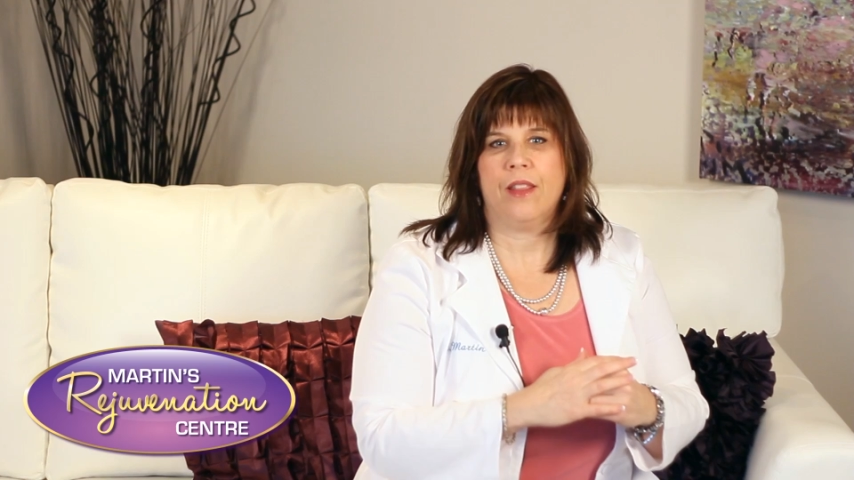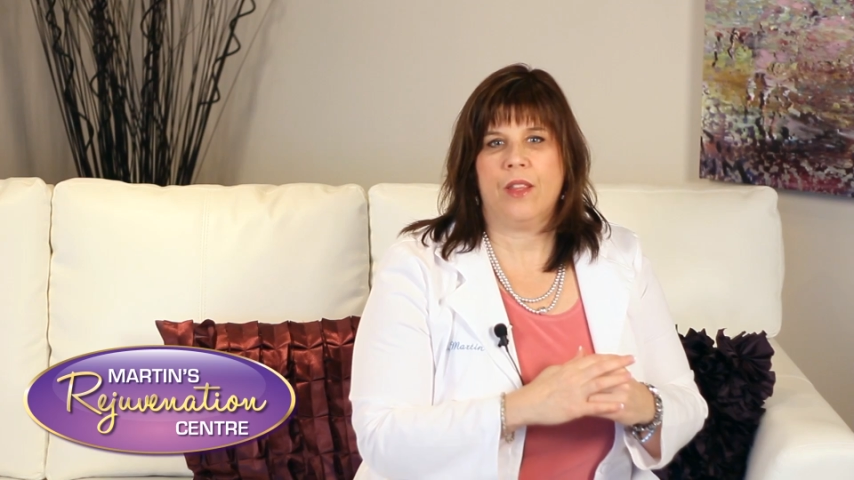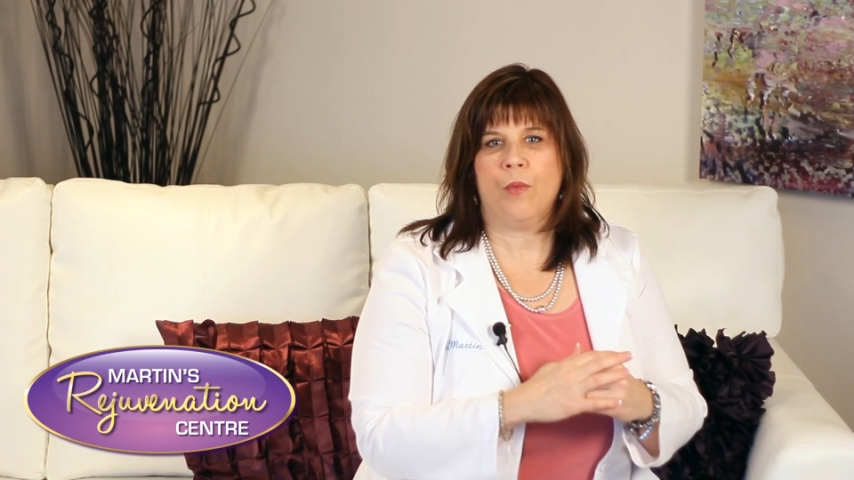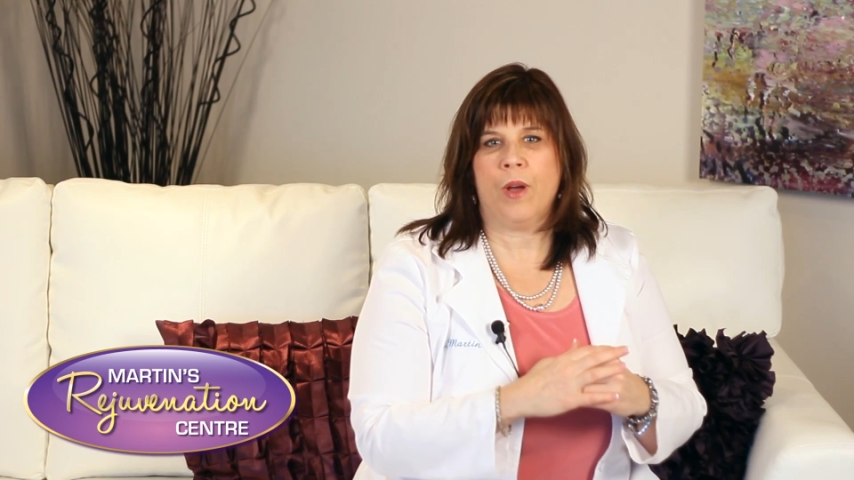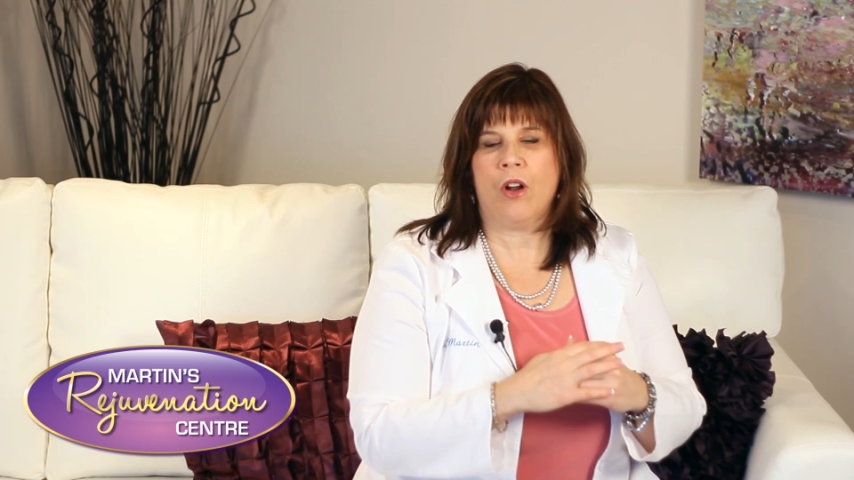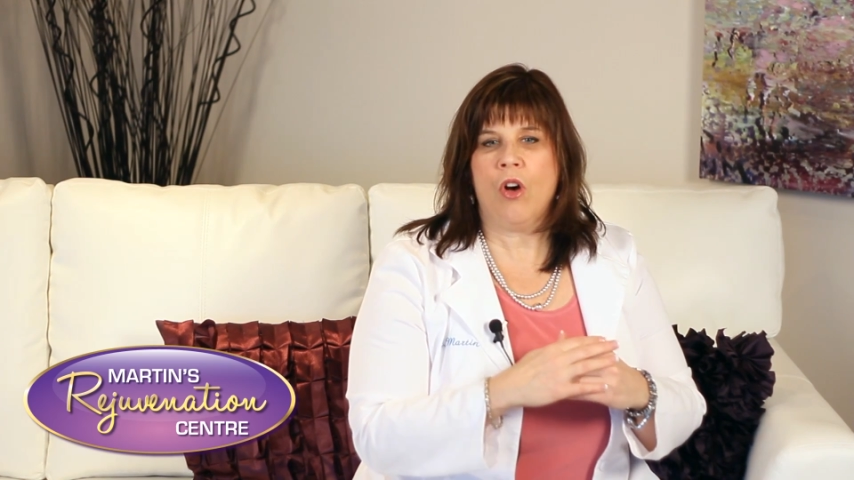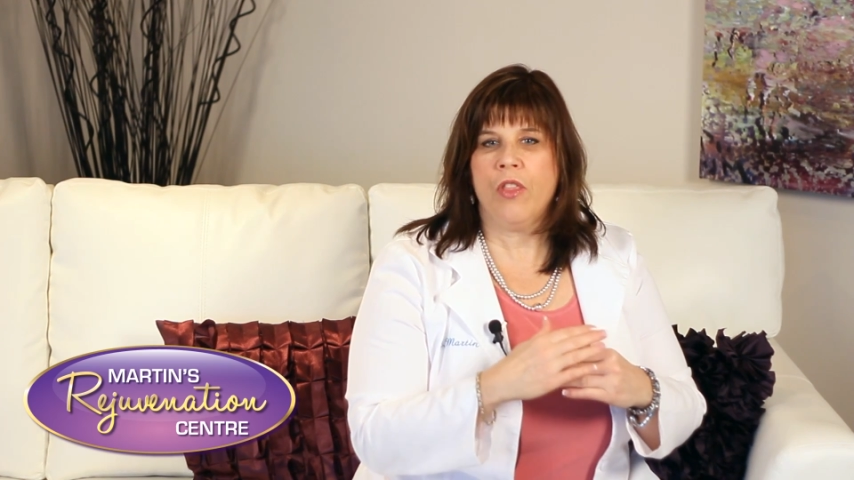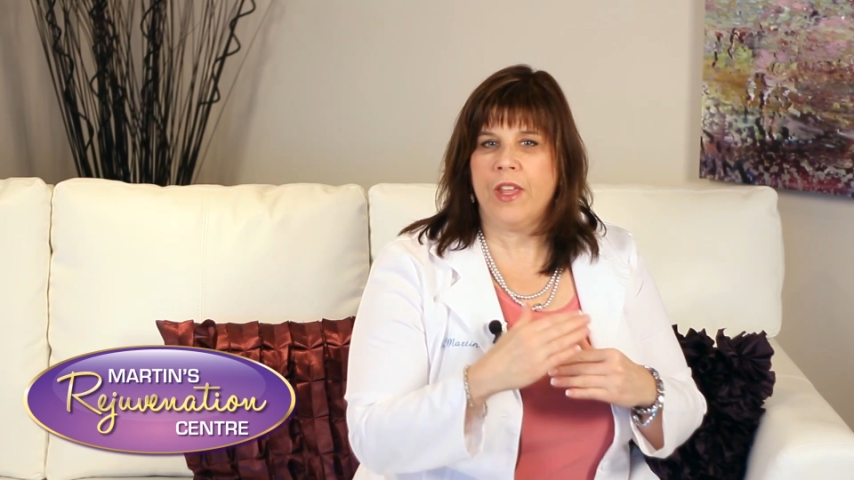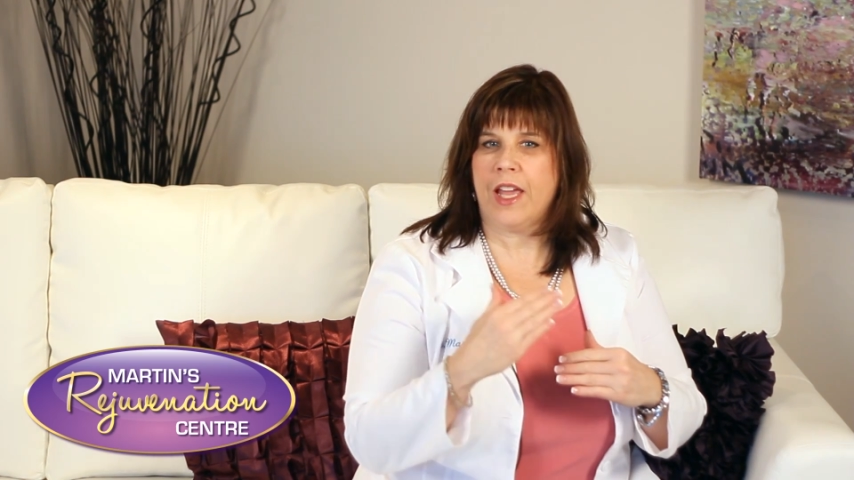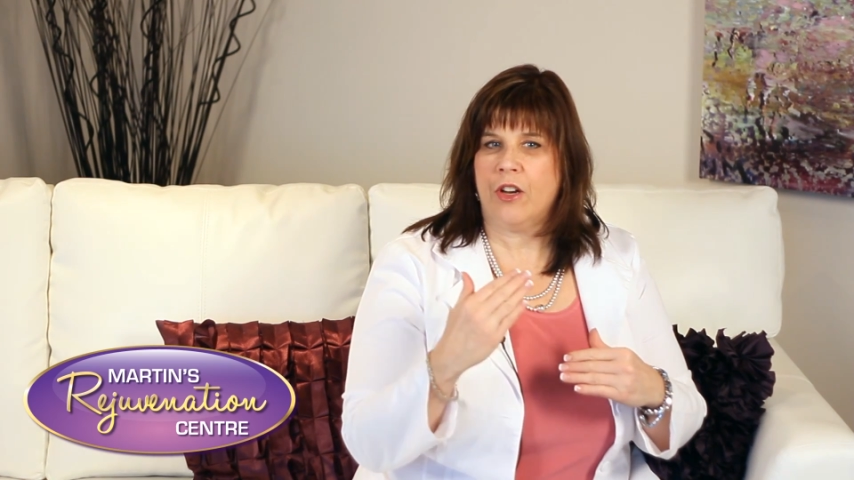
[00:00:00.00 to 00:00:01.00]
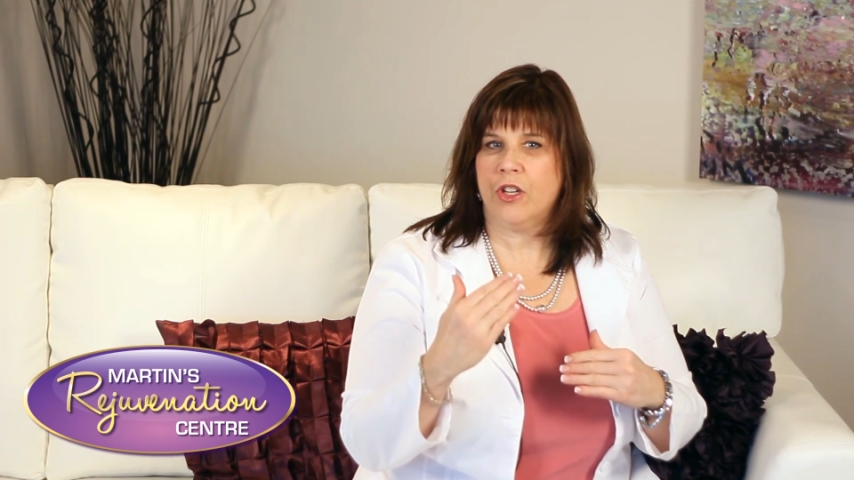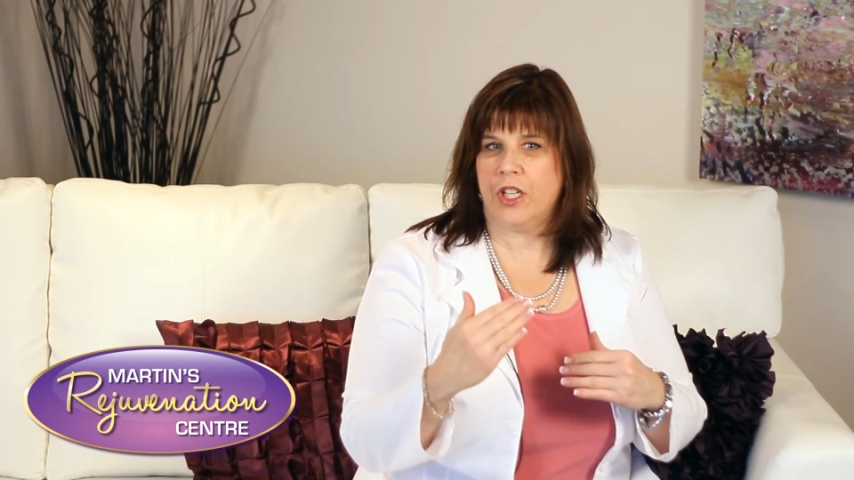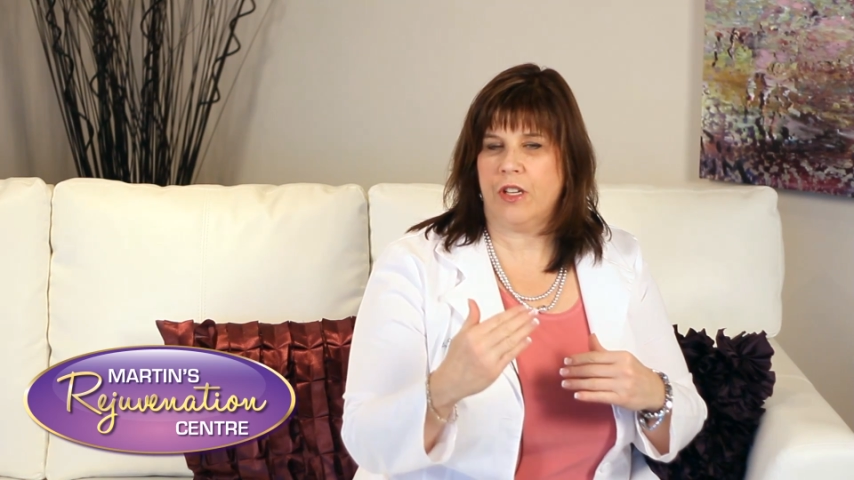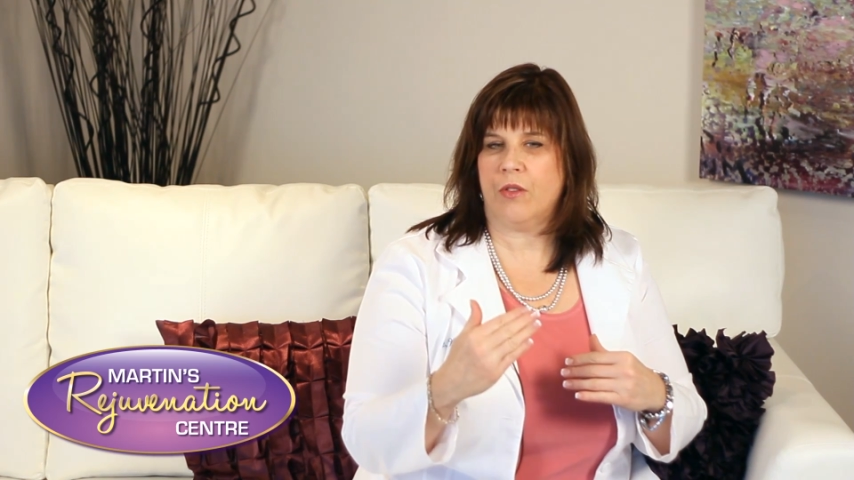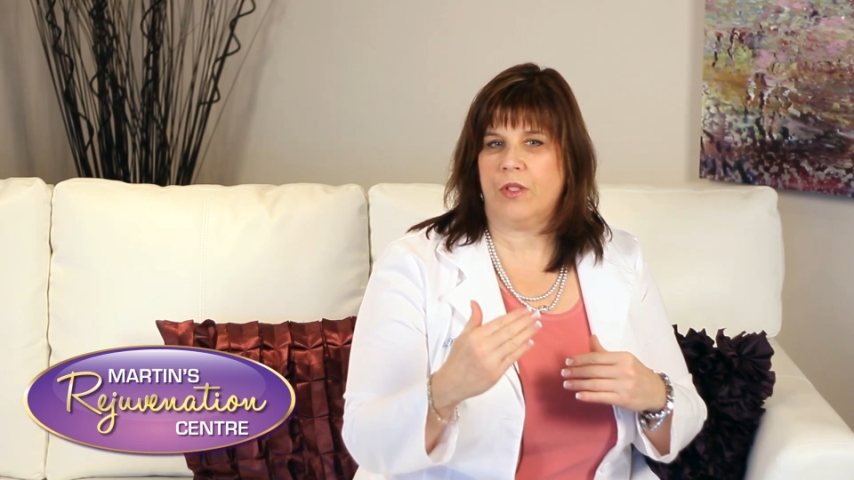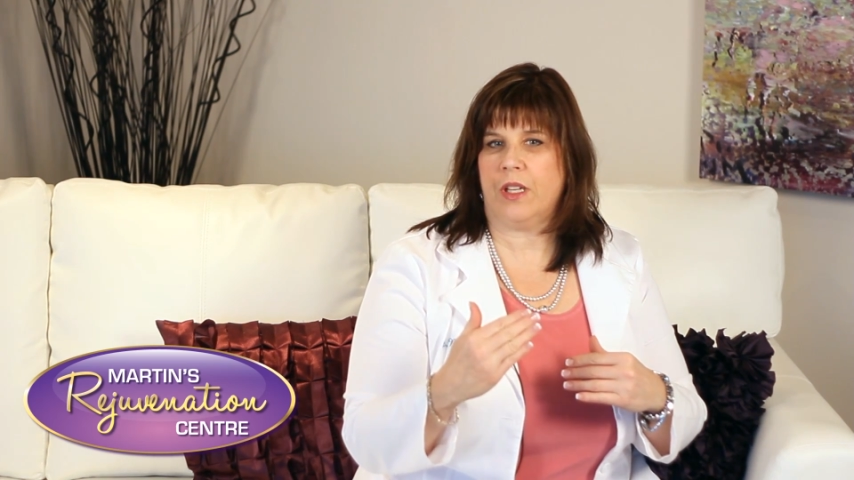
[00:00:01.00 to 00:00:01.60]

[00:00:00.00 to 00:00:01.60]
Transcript: that when all the energy goes